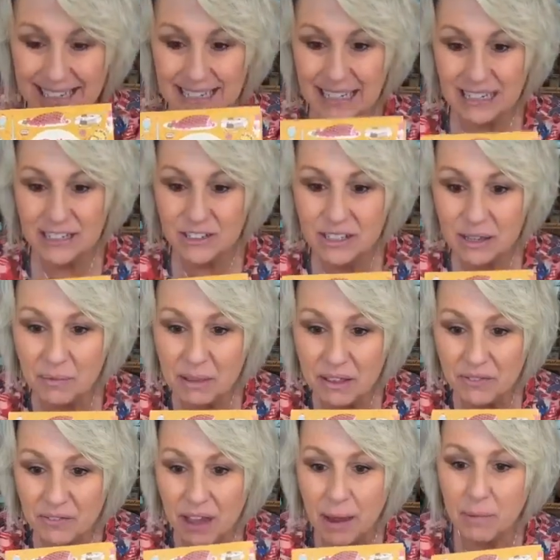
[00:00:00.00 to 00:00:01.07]
They sent you some
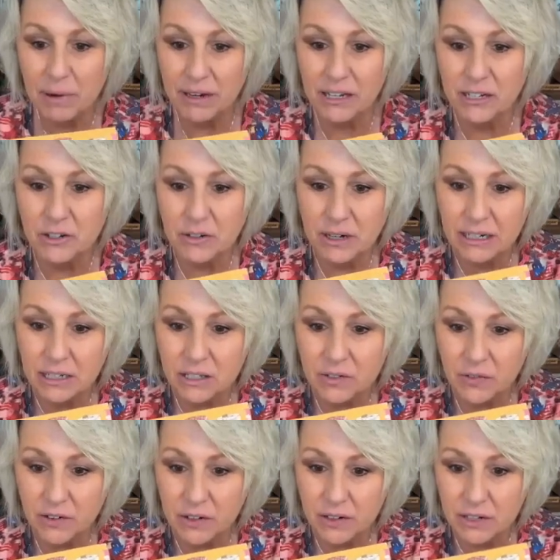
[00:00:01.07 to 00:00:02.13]
of the fabric and
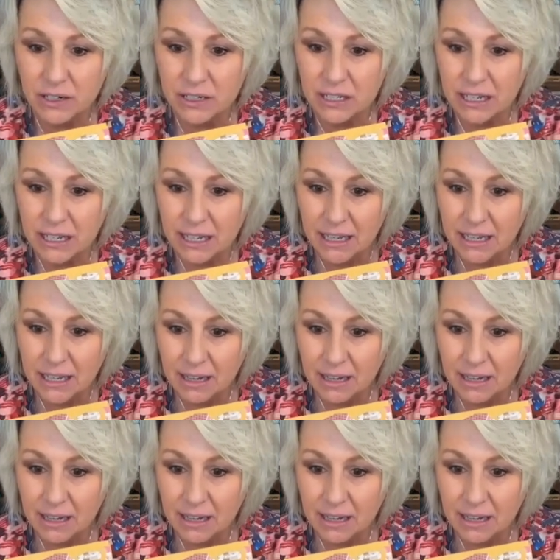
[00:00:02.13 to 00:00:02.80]
transfers.